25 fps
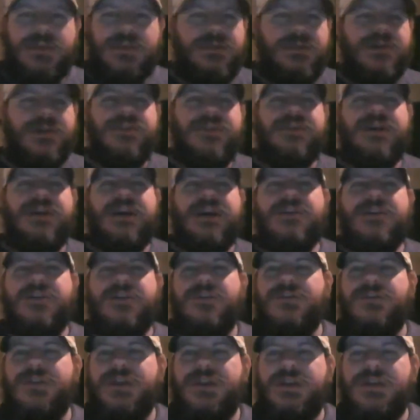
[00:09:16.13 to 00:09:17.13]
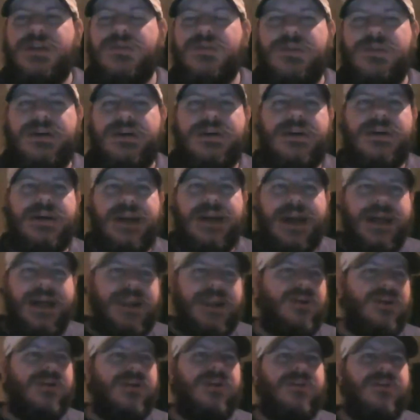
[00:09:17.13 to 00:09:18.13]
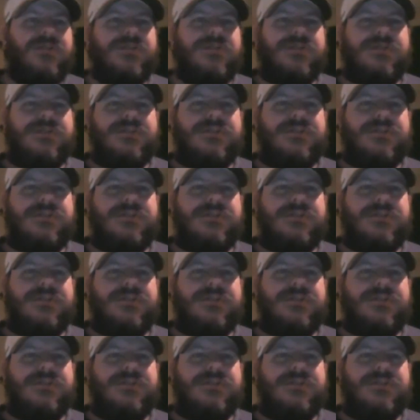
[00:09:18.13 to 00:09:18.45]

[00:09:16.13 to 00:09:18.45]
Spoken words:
They're not going anywhere at all.